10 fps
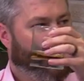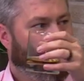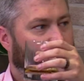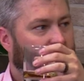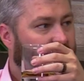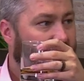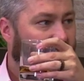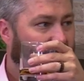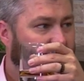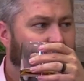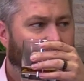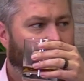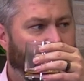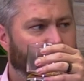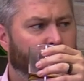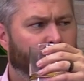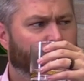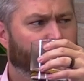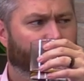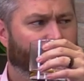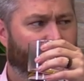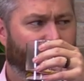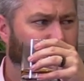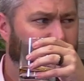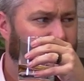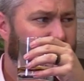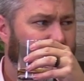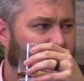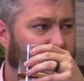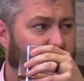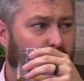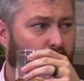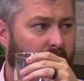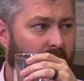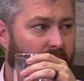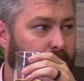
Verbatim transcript: Mm. They have a cask strength out and a rye,